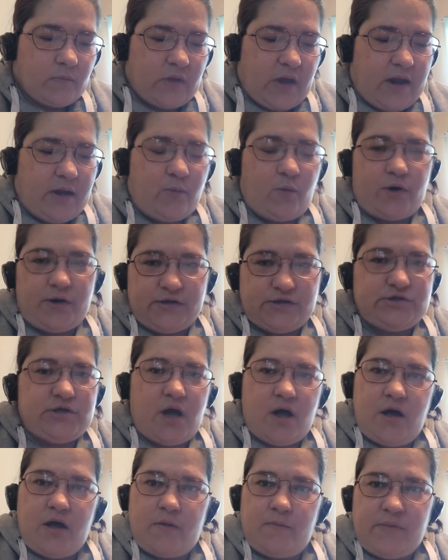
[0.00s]
He wanted to
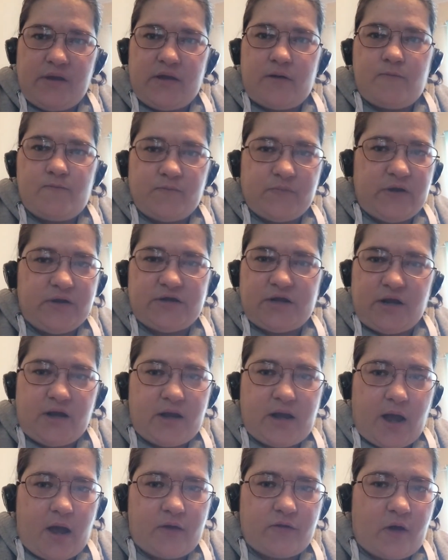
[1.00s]
hurt me. He didn't
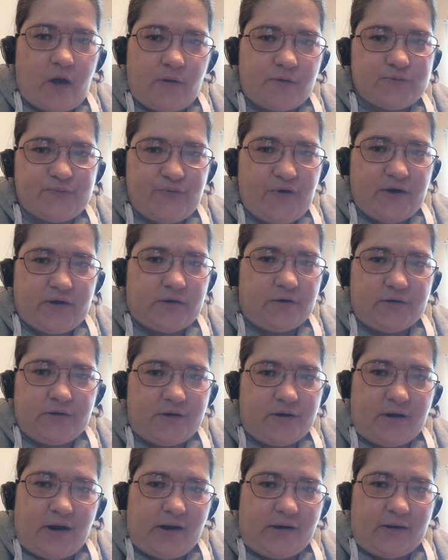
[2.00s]
care that I was pregnant
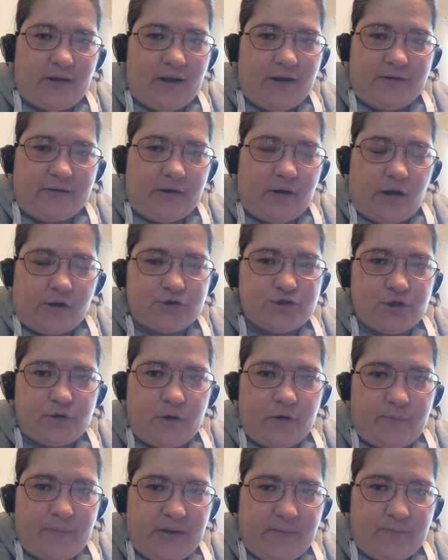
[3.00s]
and I shouldn't
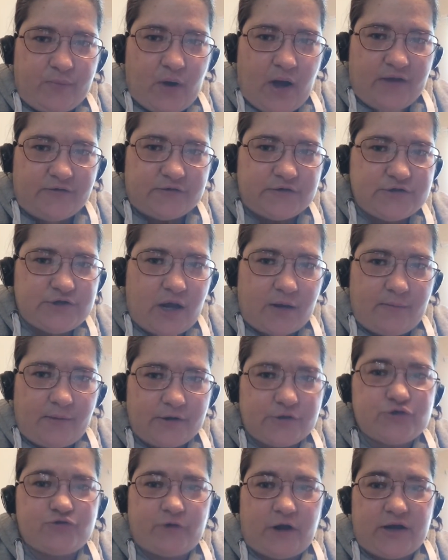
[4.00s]
have been put under so
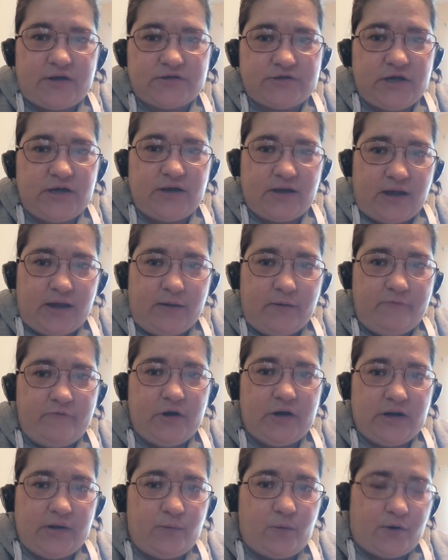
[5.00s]
much stress. He
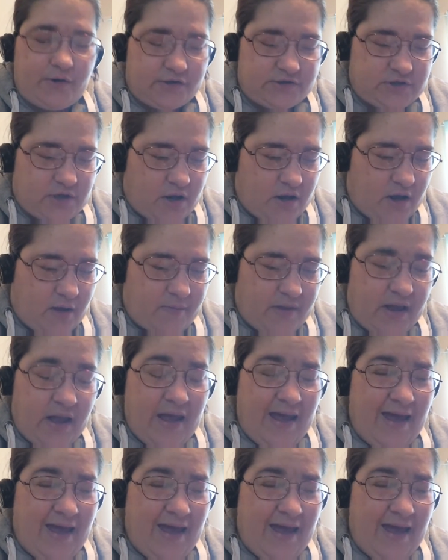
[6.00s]
really wanted to hurt me.